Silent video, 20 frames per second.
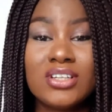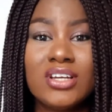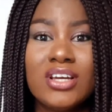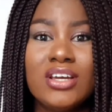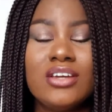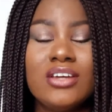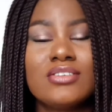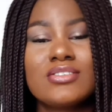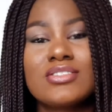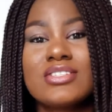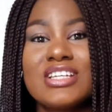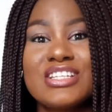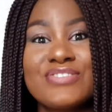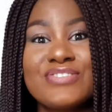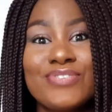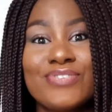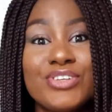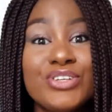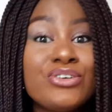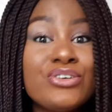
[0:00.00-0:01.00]
In today's
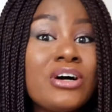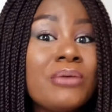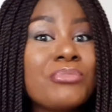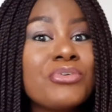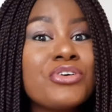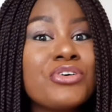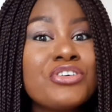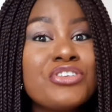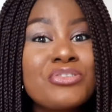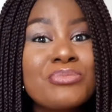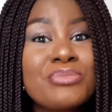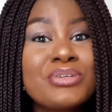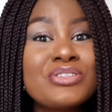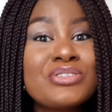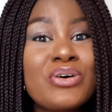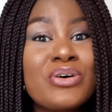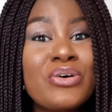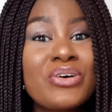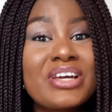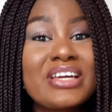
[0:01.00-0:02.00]
video I'm going to be
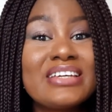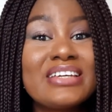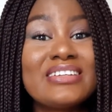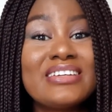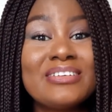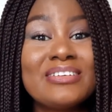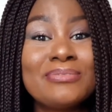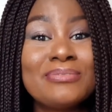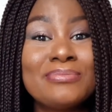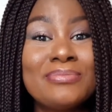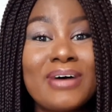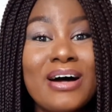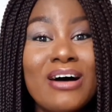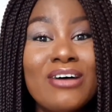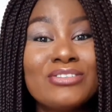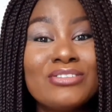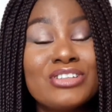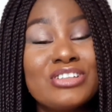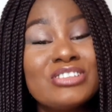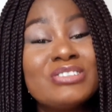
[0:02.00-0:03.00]
talking about,
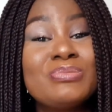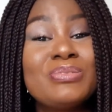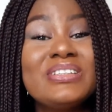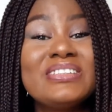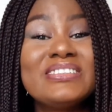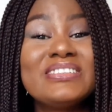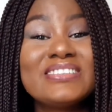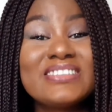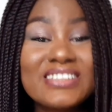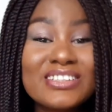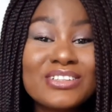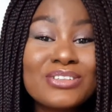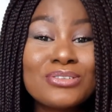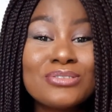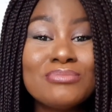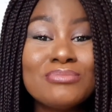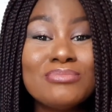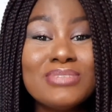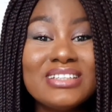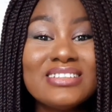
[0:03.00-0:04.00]
does being single
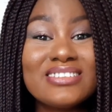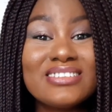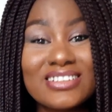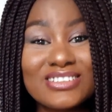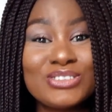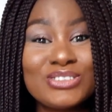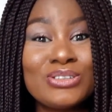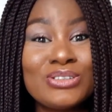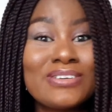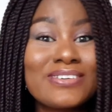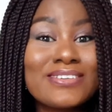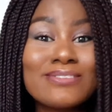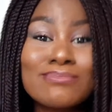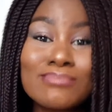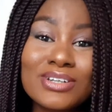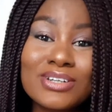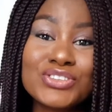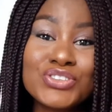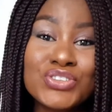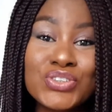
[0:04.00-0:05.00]
mean that you're
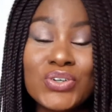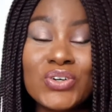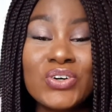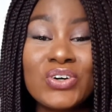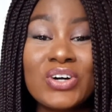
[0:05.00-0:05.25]
immature,